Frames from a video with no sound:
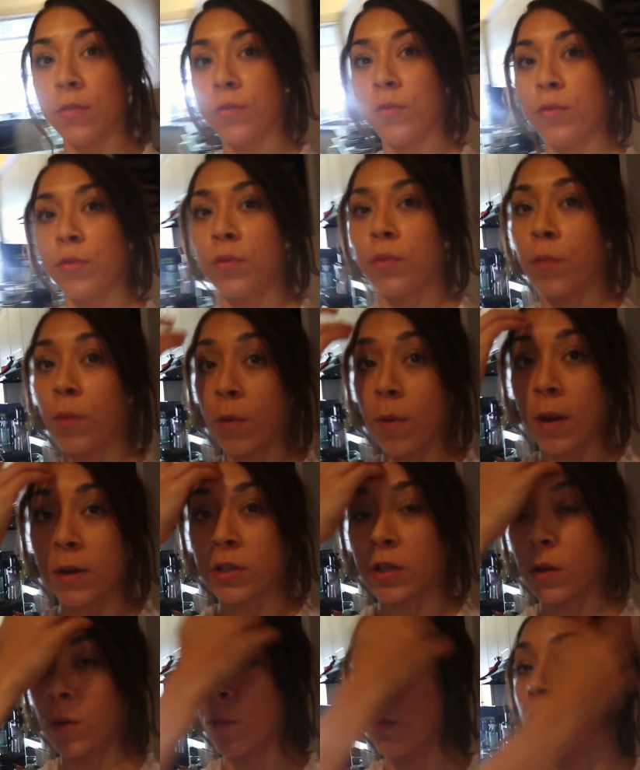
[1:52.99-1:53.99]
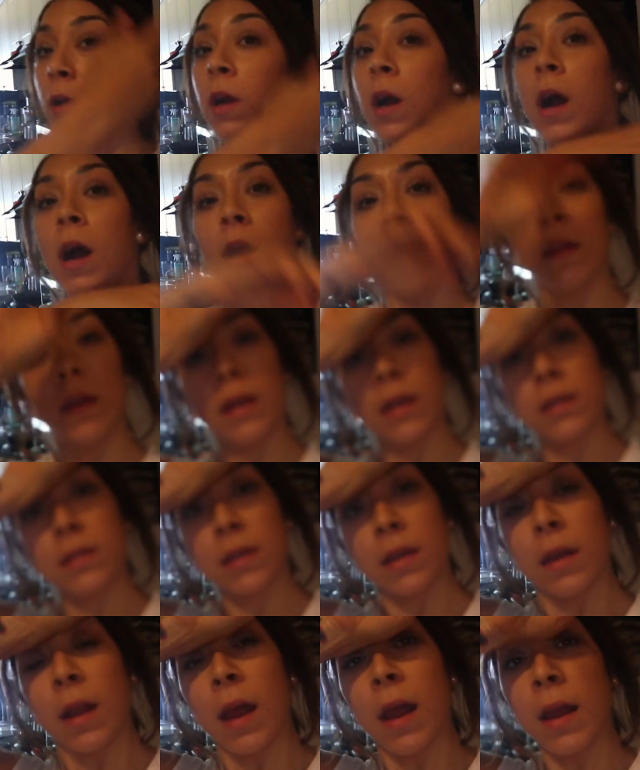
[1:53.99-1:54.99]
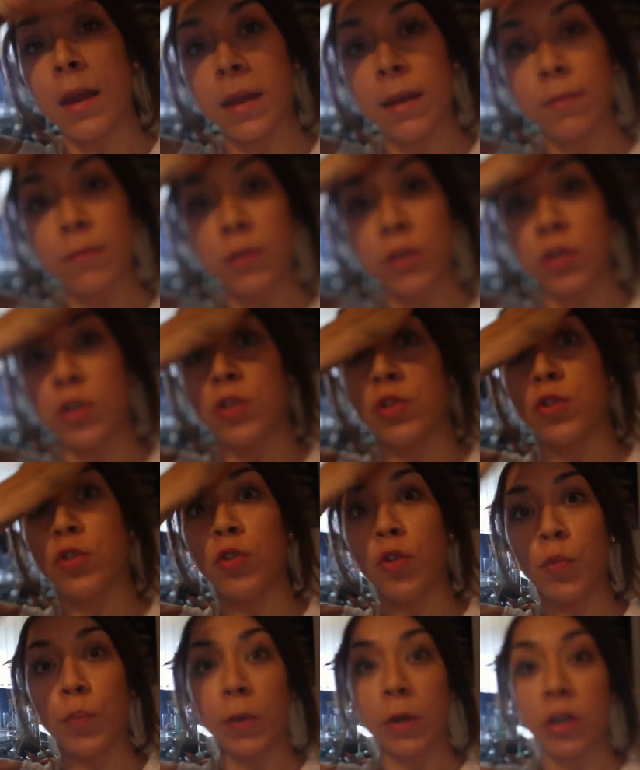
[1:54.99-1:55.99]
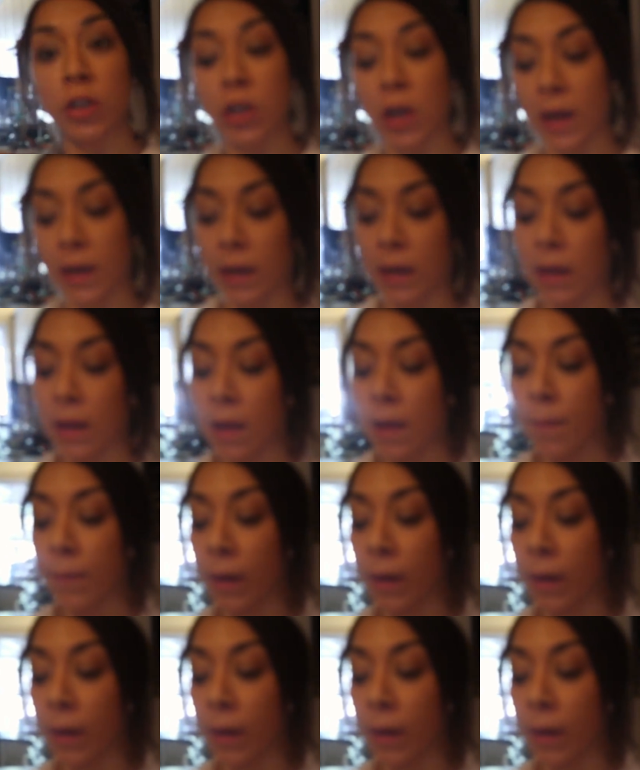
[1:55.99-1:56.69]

We're watching Workaholics and I am super shiny,